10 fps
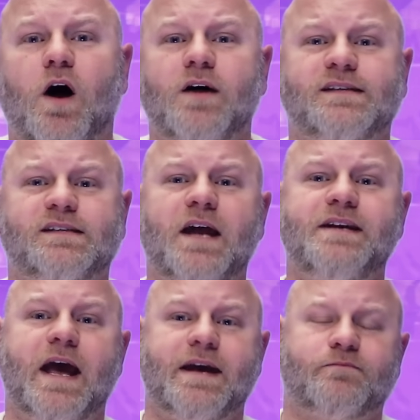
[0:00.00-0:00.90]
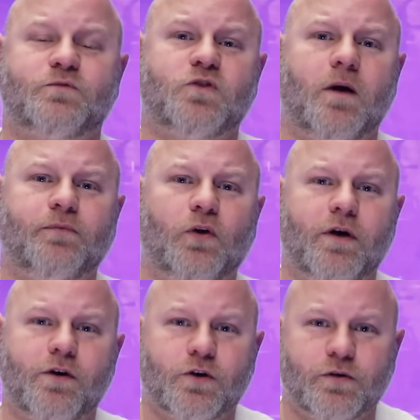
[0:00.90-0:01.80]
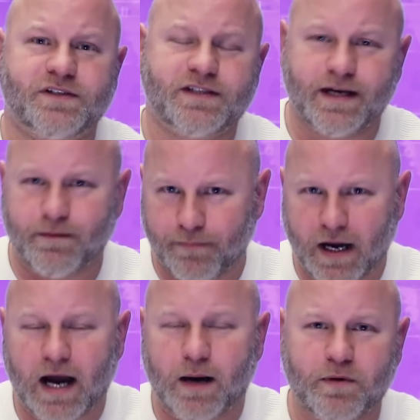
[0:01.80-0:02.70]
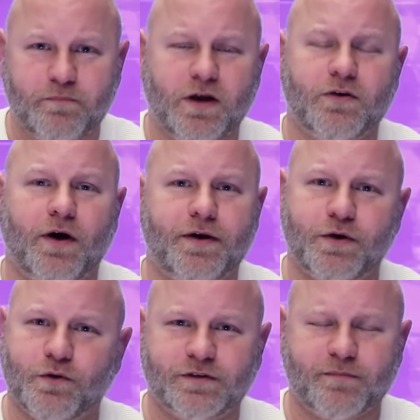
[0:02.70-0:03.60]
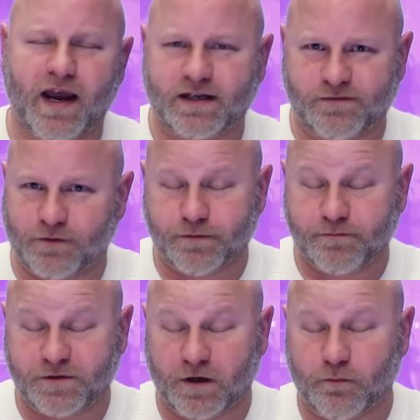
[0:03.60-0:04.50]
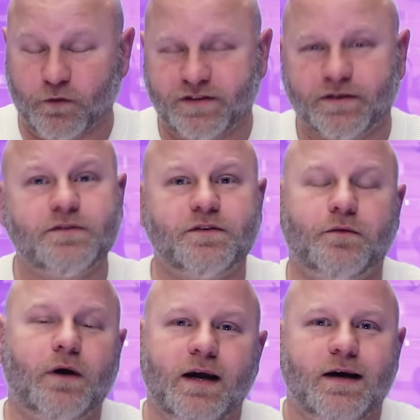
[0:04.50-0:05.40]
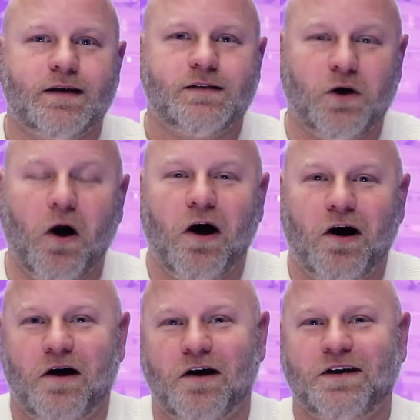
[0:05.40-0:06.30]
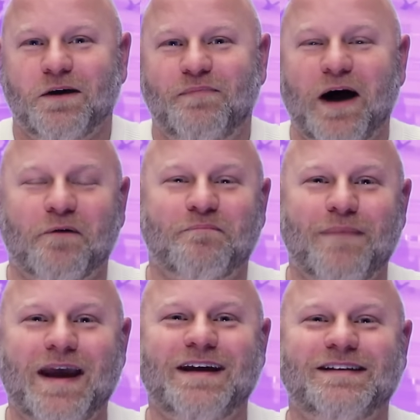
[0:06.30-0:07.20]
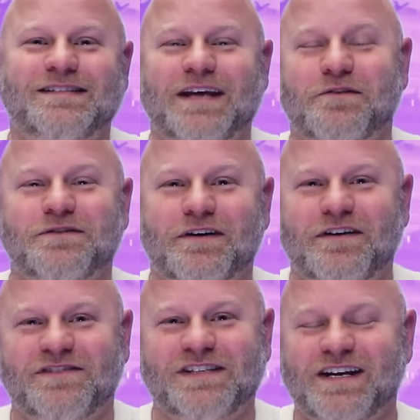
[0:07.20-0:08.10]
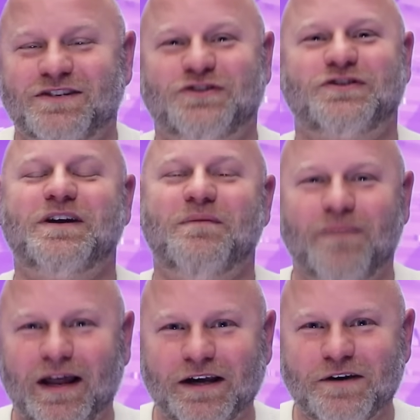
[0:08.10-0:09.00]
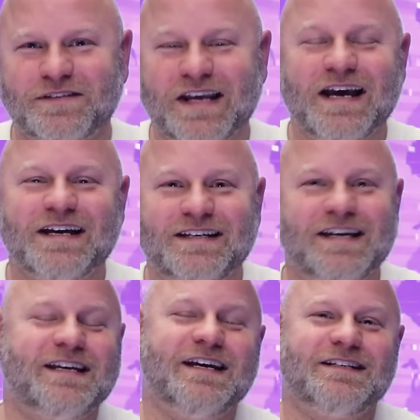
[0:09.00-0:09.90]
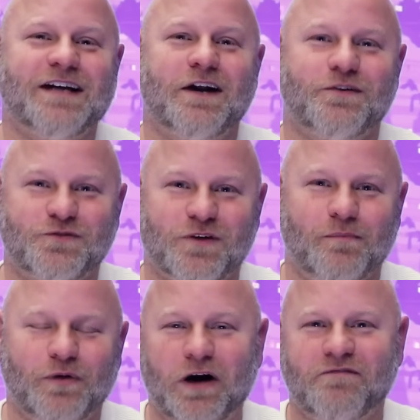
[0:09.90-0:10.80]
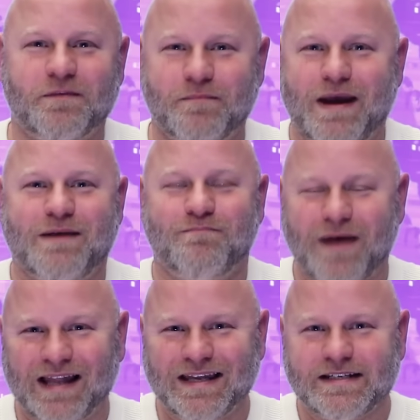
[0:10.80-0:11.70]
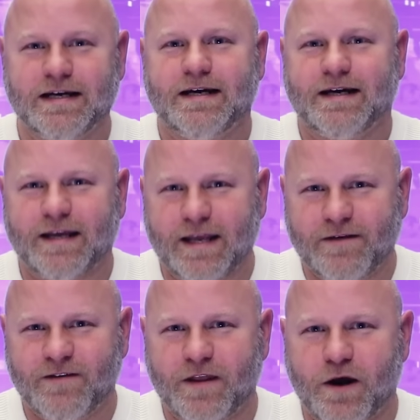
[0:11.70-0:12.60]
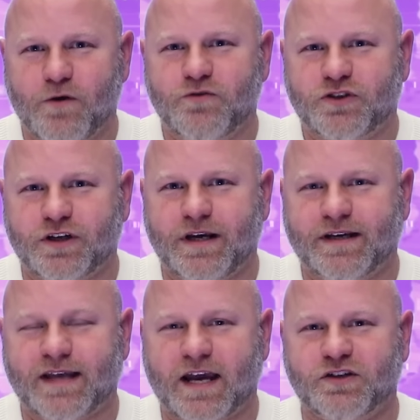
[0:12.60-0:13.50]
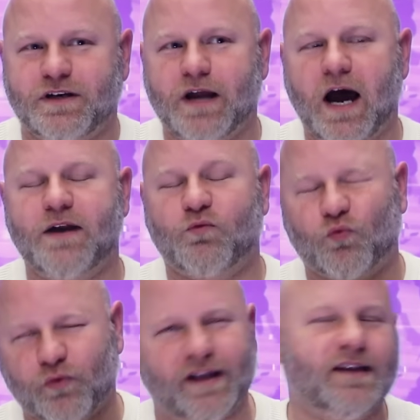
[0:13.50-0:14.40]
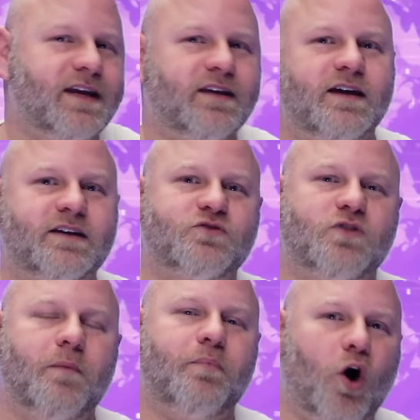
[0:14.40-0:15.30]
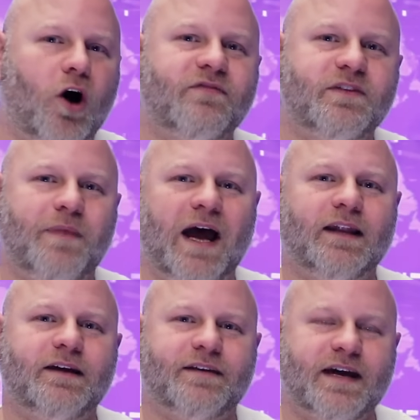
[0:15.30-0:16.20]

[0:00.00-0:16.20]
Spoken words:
On Sunday, Trump lawyer Christina Bobb appeared on Newsmax for some reason to talk about Maine Secretary of State Sheena Bellows kicking Donald Trump off the Maine ballot, even though she has actually not really kicked Trump off the ballot.